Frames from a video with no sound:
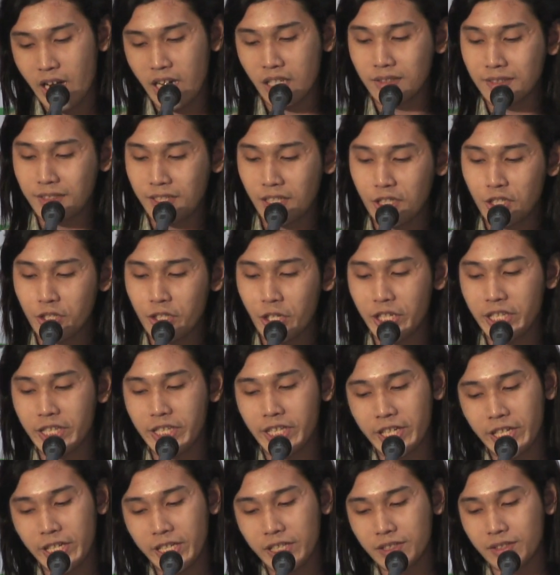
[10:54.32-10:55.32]
In senior
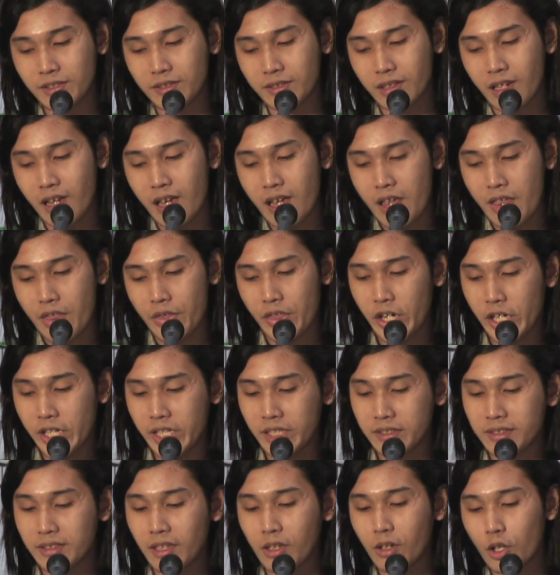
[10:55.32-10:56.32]
years, there
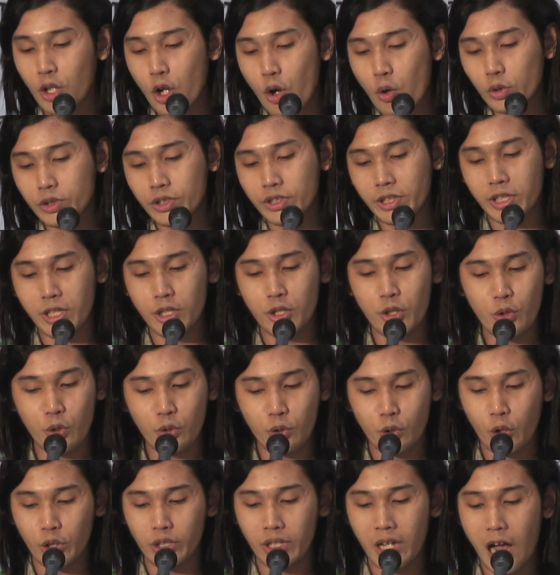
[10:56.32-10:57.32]
is a closer
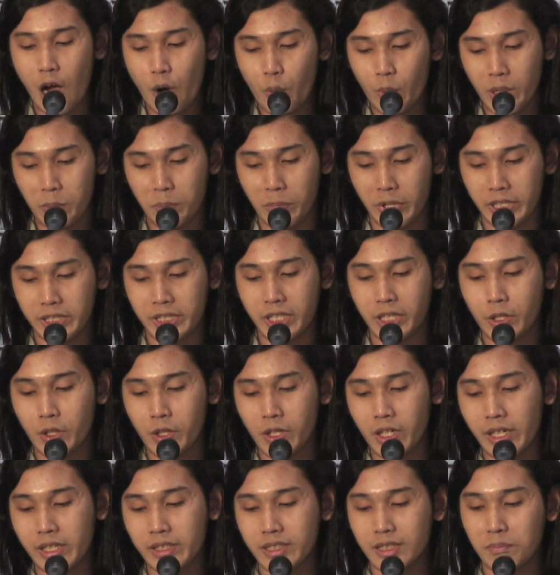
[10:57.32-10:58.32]
look on how a
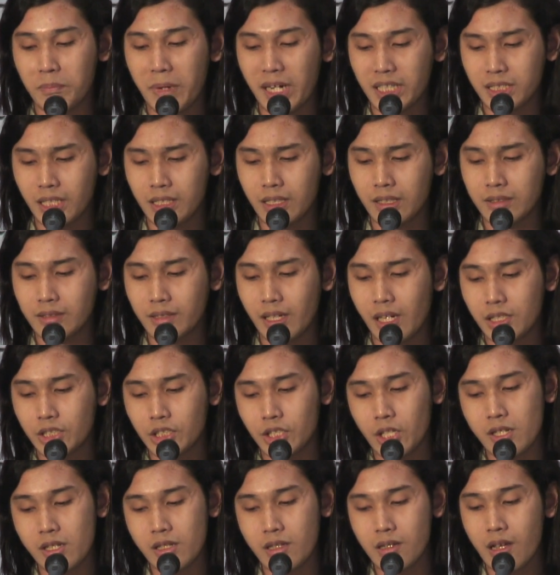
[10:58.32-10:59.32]
particular
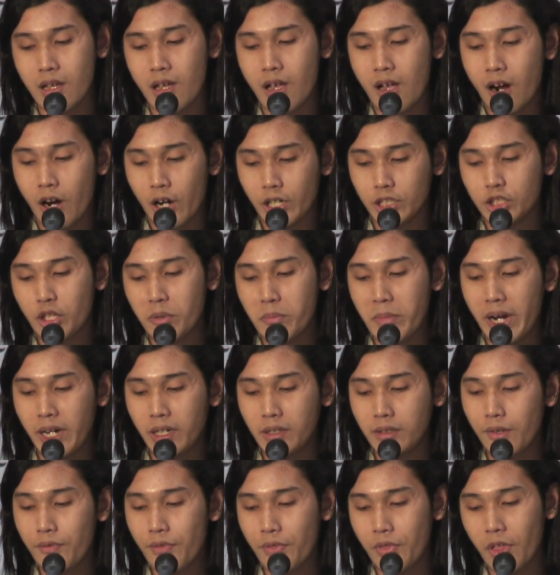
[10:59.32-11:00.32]
specialization or
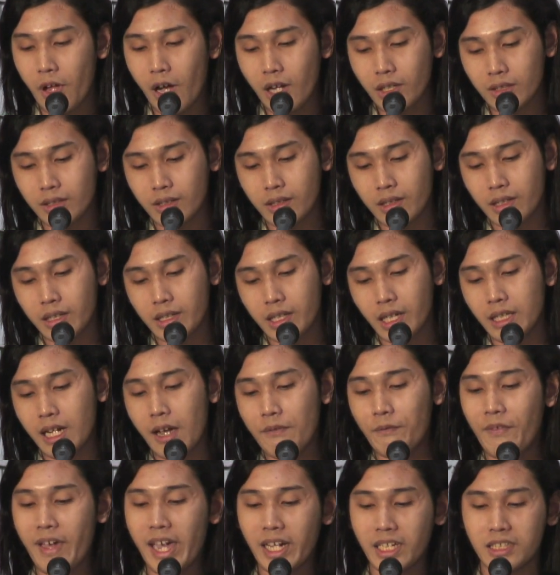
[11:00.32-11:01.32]
domain of thought can
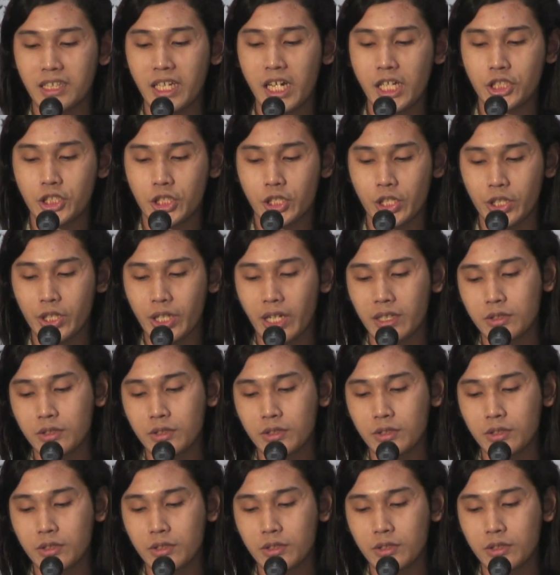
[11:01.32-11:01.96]
affect nature